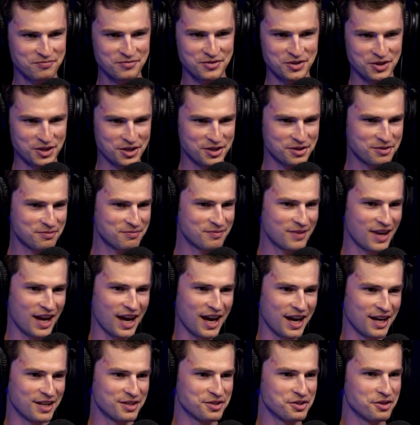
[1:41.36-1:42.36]
just
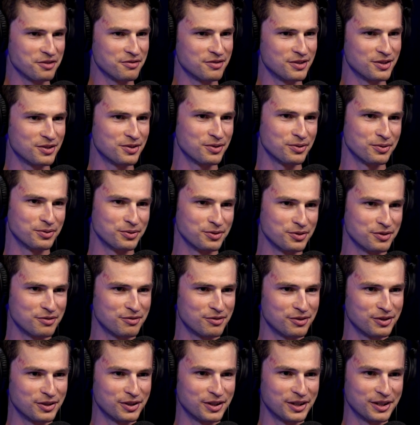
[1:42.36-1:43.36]
hands off the tools
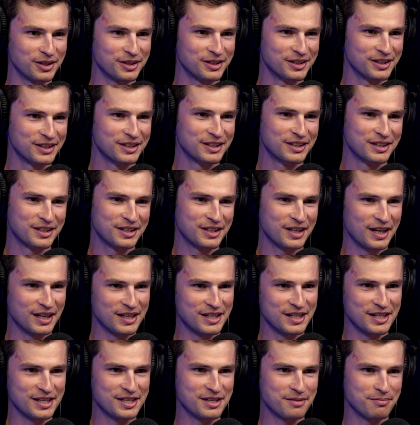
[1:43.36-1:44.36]
for a
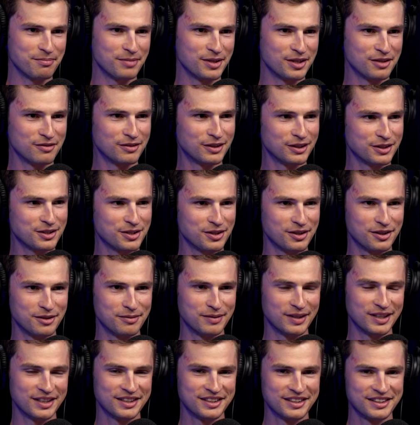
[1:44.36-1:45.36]
decent bit of
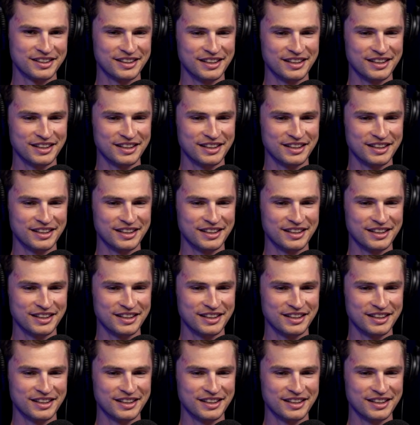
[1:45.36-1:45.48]
October.